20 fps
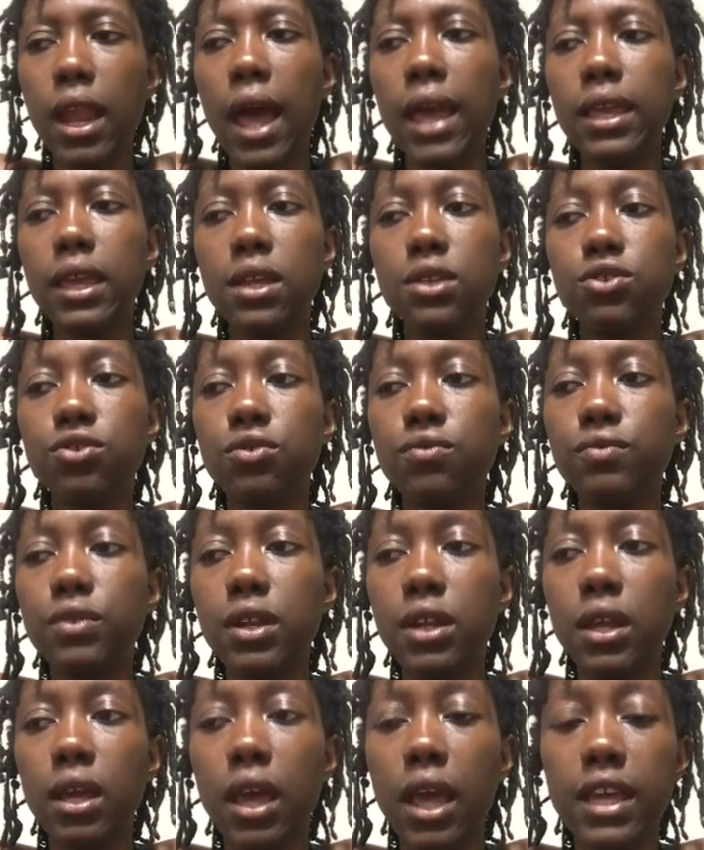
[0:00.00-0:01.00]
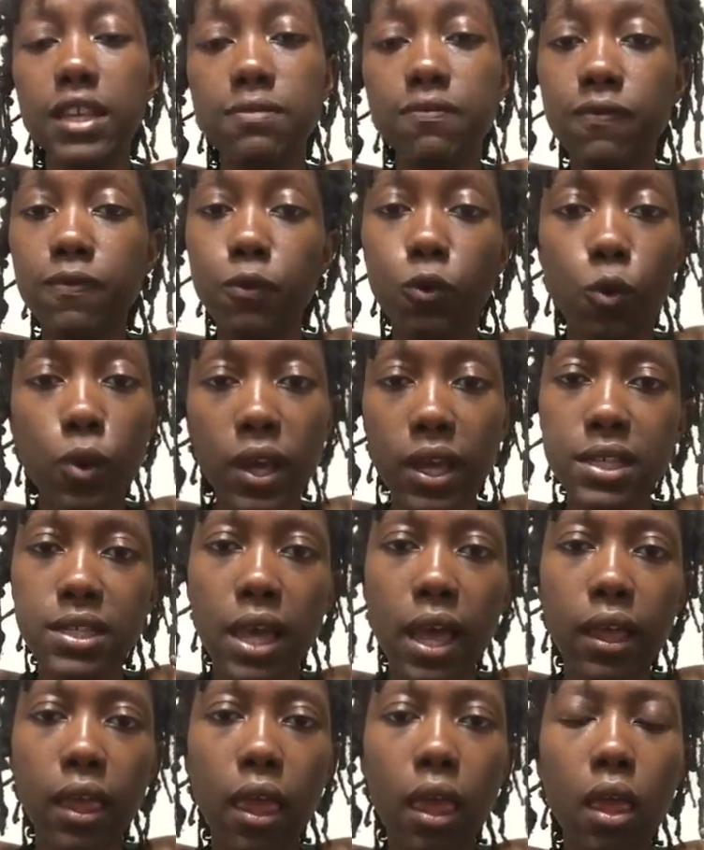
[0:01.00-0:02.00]
and I get to the reading as quick as
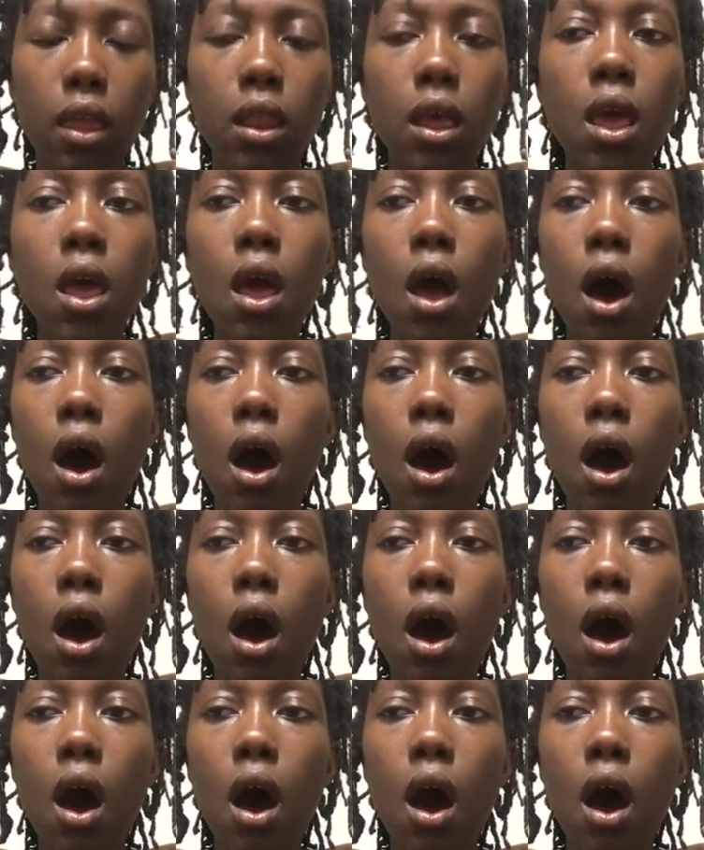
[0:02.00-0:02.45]
I can.